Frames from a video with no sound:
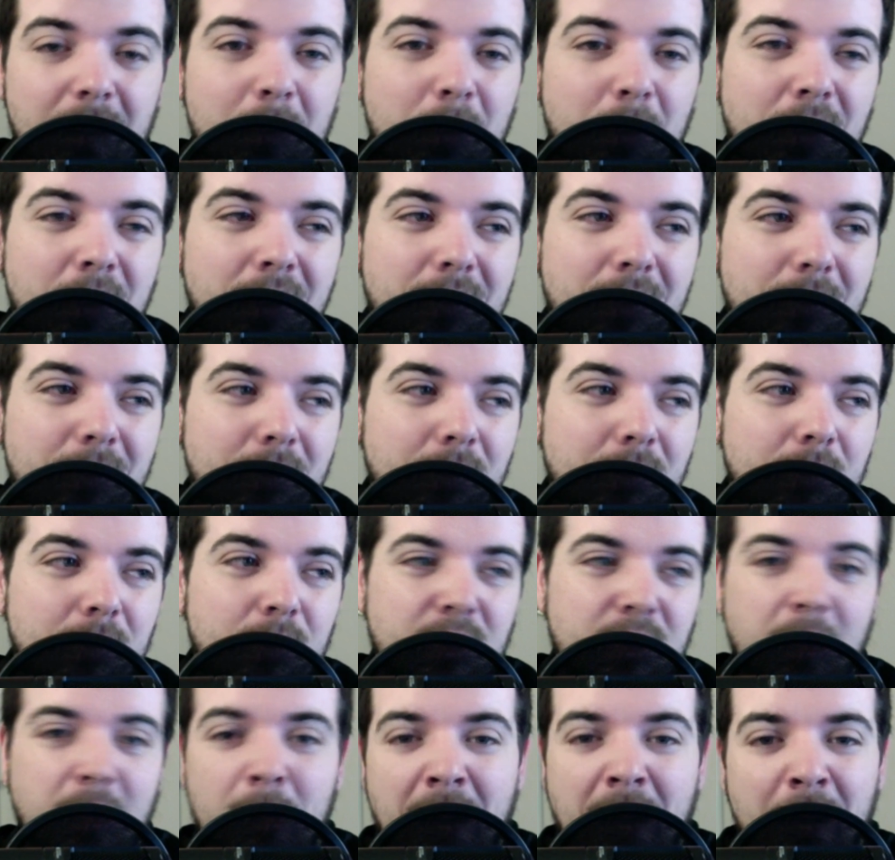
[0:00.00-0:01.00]
but
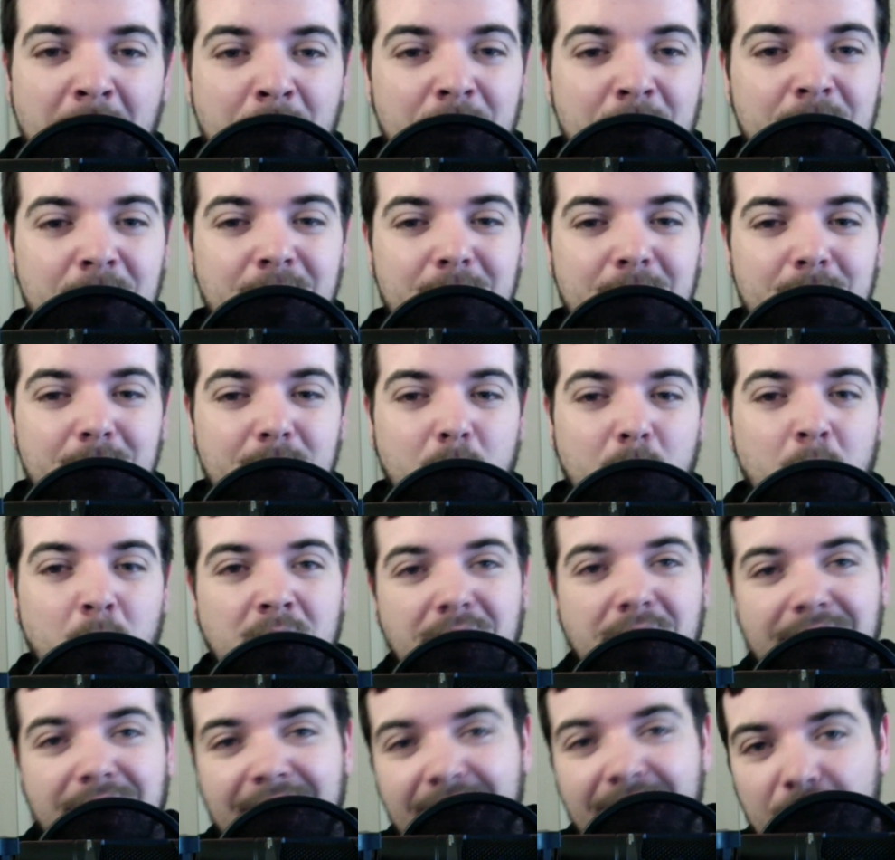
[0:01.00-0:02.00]
somehow you're
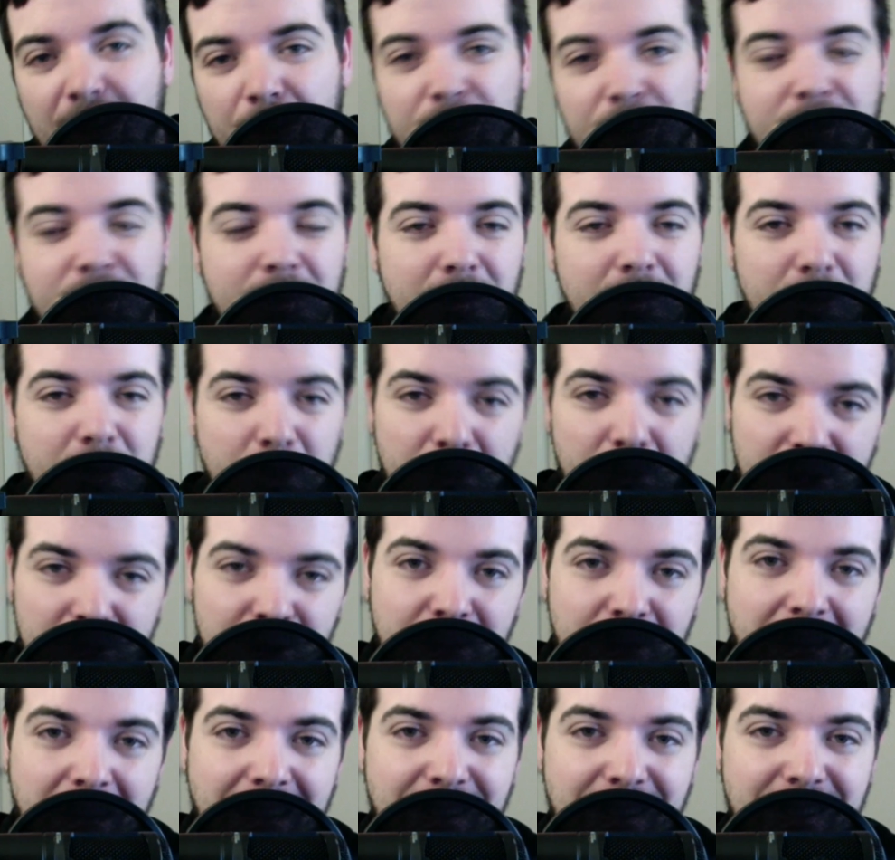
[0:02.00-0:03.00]
going to let other little
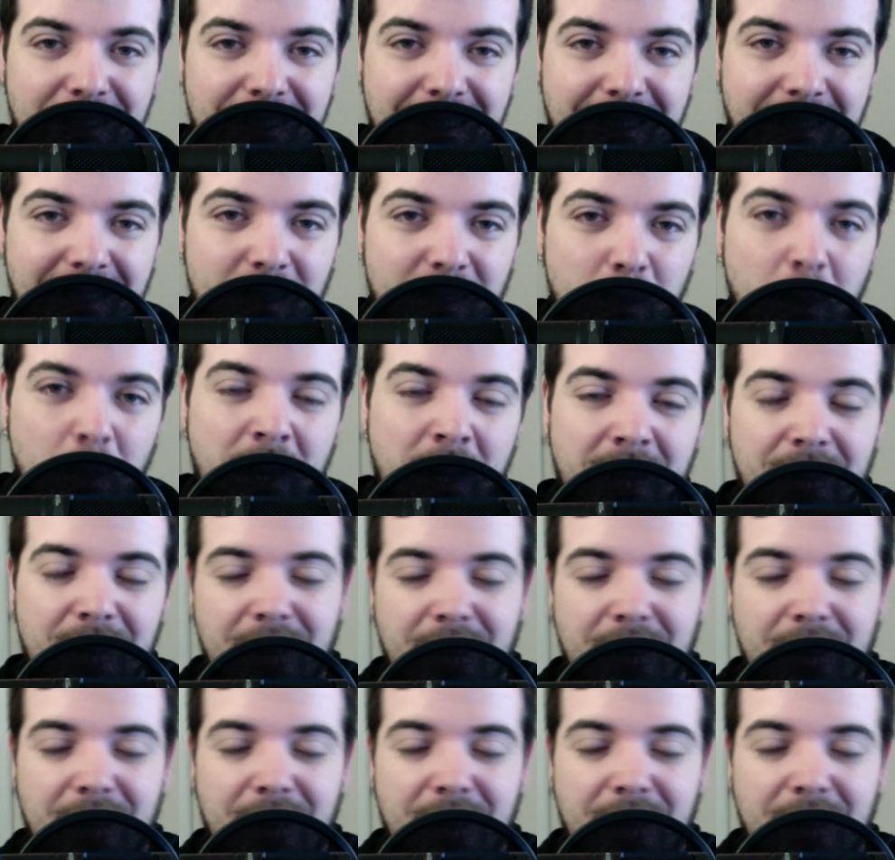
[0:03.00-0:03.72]
distractions get in the way,